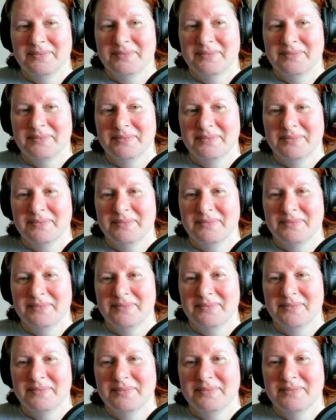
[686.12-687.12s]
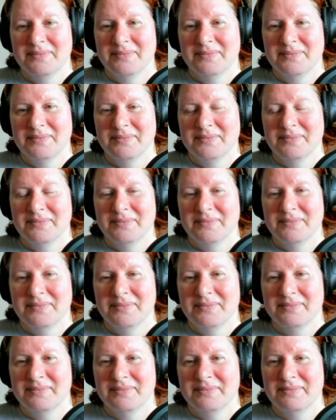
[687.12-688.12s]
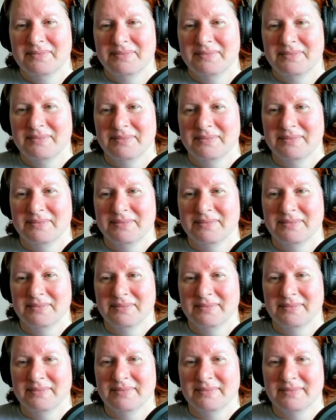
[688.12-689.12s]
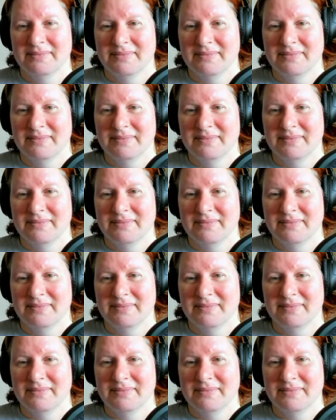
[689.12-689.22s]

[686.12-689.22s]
No words are spoken by the person on screen.